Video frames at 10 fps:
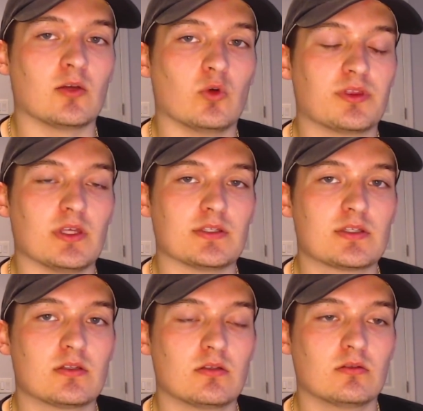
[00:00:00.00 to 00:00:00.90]
with
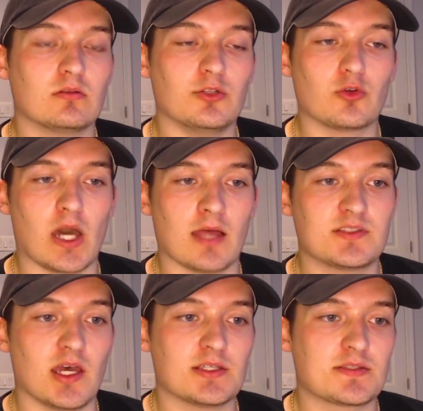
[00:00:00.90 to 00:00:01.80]
this new
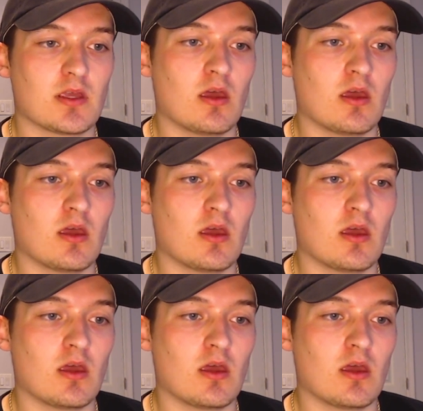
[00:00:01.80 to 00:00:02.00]
contest.